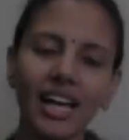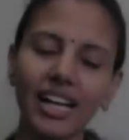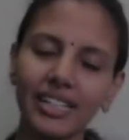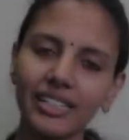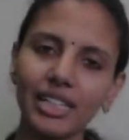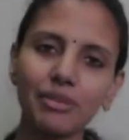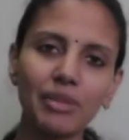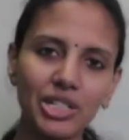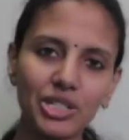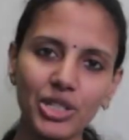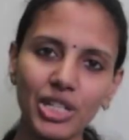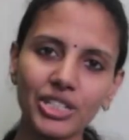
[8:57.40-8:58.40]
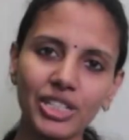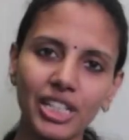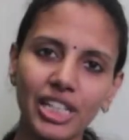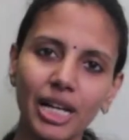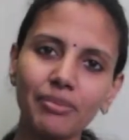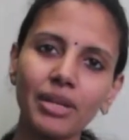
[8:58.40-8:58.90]
Hi, I'm Archana
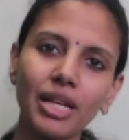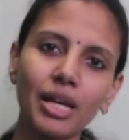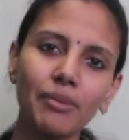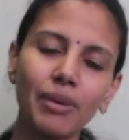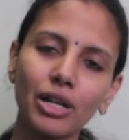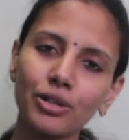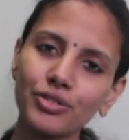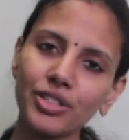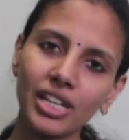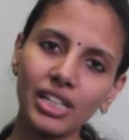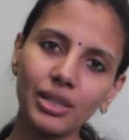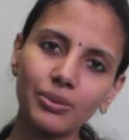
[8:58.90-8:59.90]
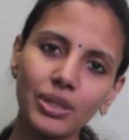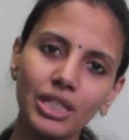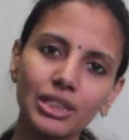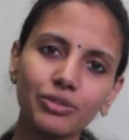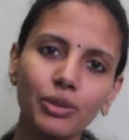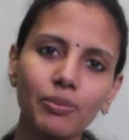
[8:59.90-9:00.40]
Sriram, part of
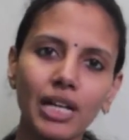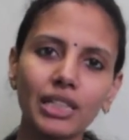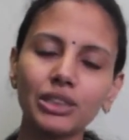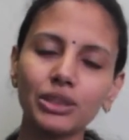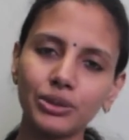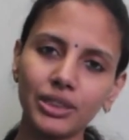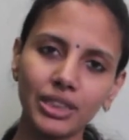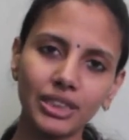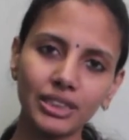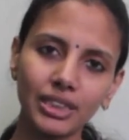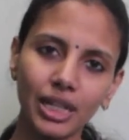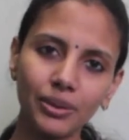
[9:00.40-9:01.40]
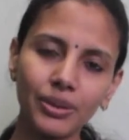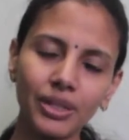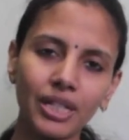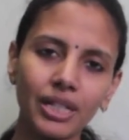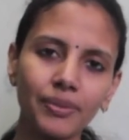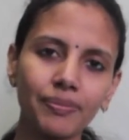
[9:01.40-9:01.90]
ScaleneWorks for past 2 years now.
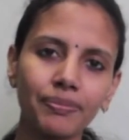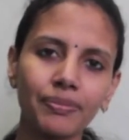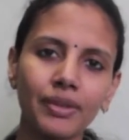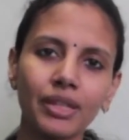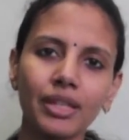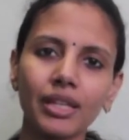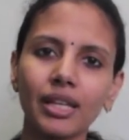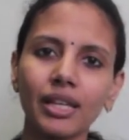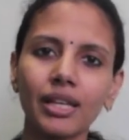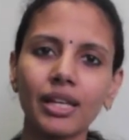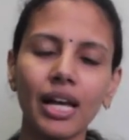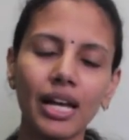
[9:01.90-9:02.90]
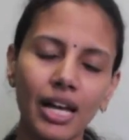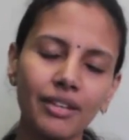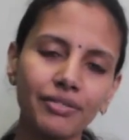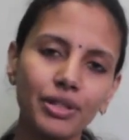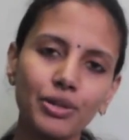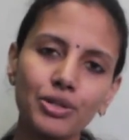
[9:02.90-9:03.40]
I
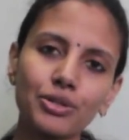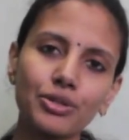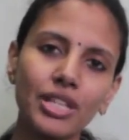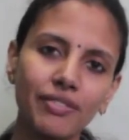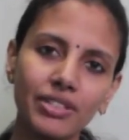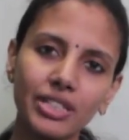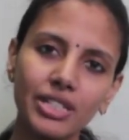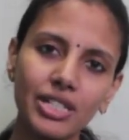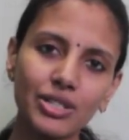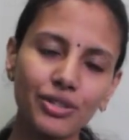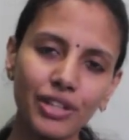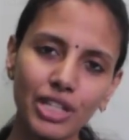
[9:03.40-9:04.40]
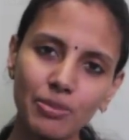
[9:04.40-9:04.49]
have close to 7 years of